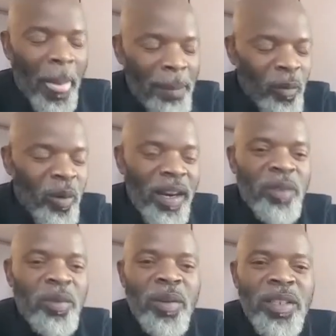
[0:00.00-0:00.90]
kulala
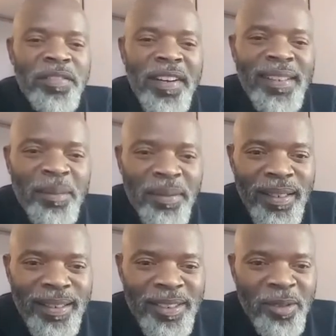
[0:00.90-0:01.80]
ekuthiwa kwaSivaxa
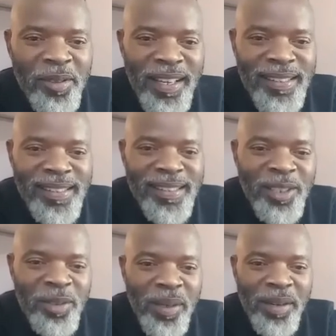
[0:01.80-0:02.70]
phaya. So
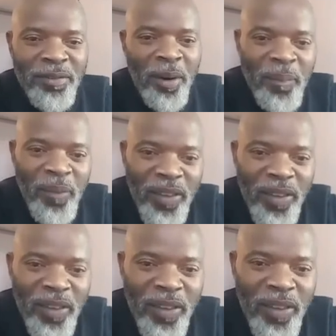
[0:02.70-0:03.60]
that's where I'm from.
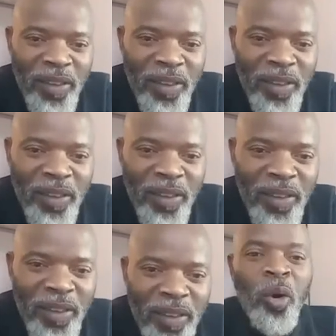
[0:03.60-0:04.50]
That's my
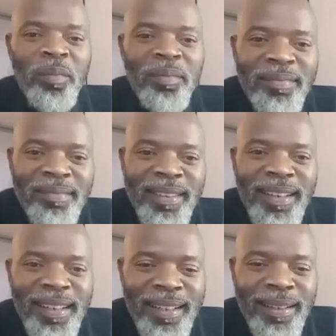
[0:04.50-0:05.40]
home.
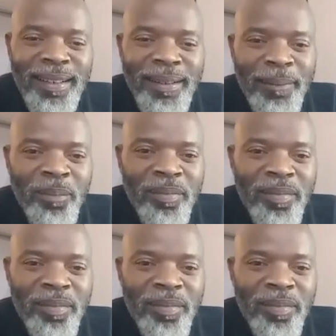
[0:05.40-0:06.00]
That's